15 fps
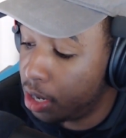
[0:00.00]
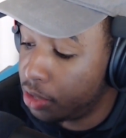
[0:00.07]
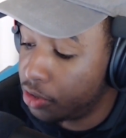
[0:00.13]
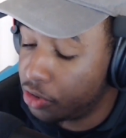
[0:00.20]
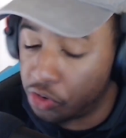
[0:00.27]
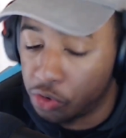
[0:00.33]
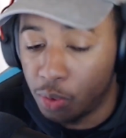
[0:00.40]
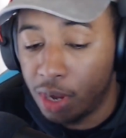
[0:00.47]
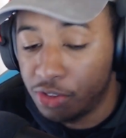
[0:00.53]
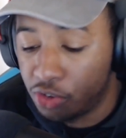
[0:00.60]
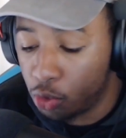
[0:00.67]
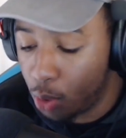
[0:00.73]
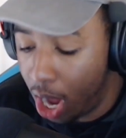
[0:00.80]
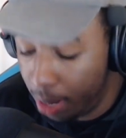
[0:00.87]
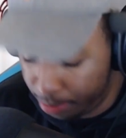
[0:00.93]
The
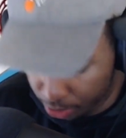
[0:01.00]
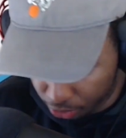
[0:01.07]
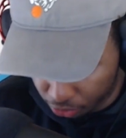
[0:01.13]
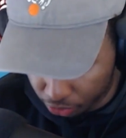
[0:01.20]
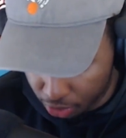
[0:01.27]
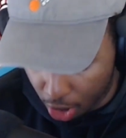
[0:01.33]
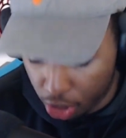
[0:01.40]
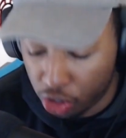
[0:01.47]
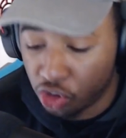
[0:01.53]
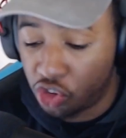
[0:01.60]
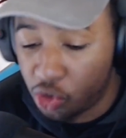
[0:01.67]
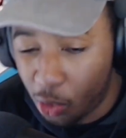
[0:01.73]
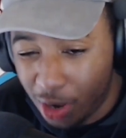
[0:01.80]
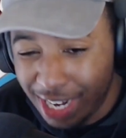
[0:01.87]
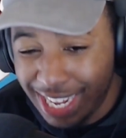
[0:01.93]
Toronto Raptors are your
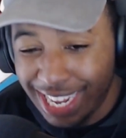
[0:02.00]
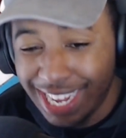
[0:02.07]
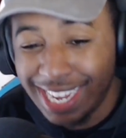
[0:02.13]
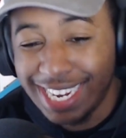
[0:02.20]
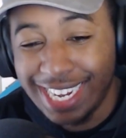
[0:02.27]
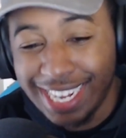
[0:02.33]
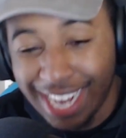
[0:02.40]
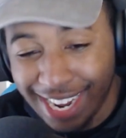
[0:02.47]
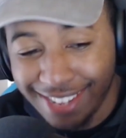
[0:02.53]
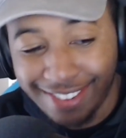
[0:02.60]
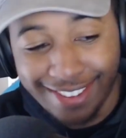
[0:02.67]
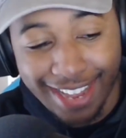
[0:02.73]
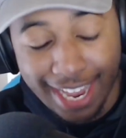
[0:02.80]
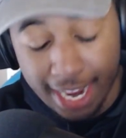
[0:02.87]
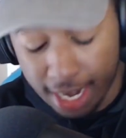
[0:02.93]

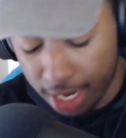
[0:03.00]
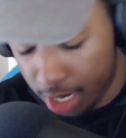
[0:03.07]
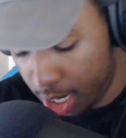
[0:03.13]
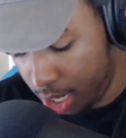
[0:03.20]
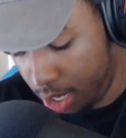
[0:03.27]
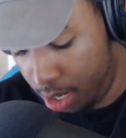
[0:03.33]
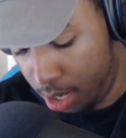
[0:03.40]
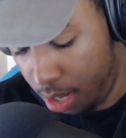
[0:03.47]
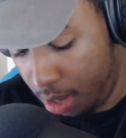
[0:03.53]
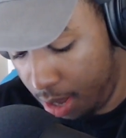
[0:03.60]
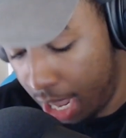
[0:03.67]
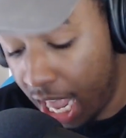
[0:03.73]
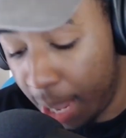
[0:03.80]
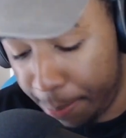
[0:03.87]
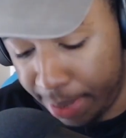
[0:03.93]
2019
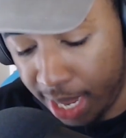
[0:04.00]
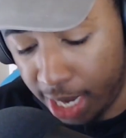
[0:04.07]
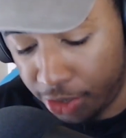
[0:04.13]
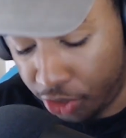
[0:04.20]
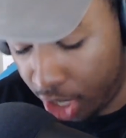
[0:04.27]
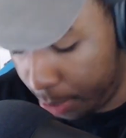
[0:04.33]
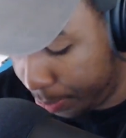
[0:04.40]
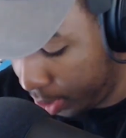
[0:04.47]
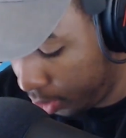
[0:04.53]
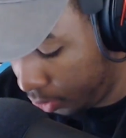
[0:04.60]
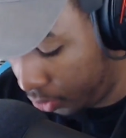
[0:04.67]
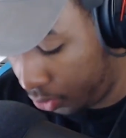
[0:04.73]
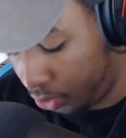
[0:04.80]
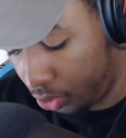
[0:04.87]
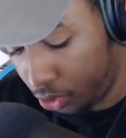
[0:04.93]
NBA
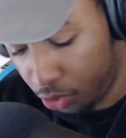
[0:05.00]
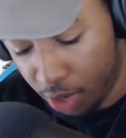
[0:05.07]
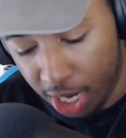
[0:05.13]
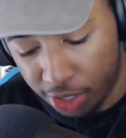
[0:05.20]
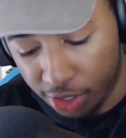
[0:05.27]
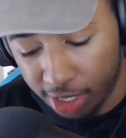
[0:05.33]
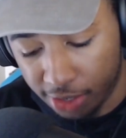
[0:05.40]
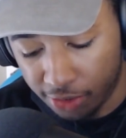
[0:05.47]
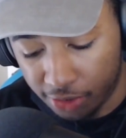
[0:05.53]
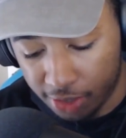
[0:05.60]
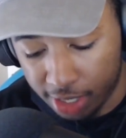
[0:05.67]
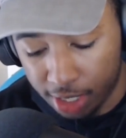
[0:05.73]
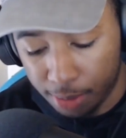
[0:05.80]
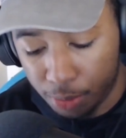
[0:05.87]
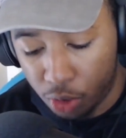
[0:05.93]
champions. Congratulations to them.